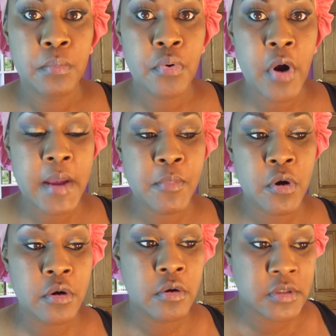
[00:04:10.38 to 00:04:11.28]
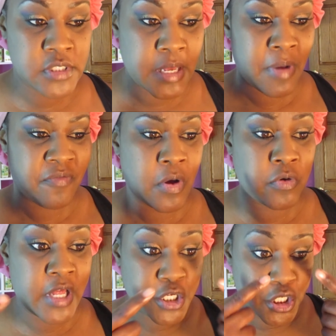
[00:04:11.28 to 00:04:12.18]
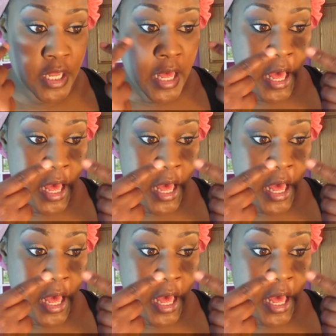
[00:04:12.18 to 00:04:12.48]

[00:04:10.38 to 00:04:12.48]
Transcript: primer, set my foundation.